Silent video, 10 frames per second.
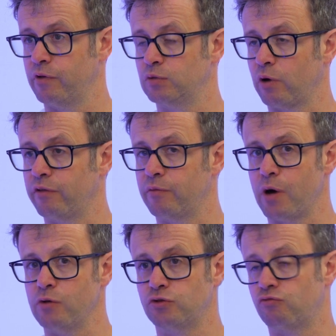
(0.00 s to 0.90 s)
It's one of the
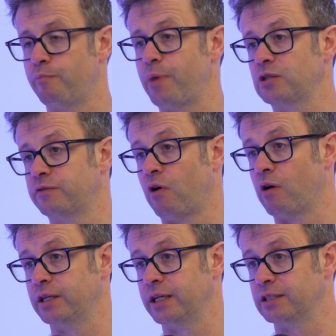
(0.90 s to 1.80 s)
most robust
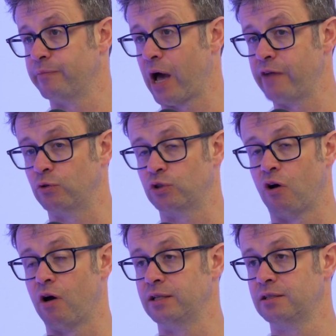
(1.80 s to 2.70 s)
findings in behavioural
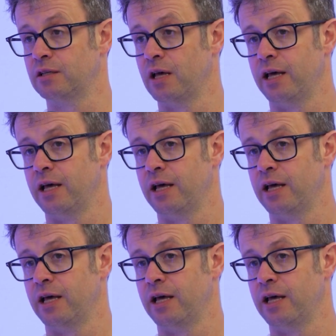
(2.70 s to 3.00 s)
science.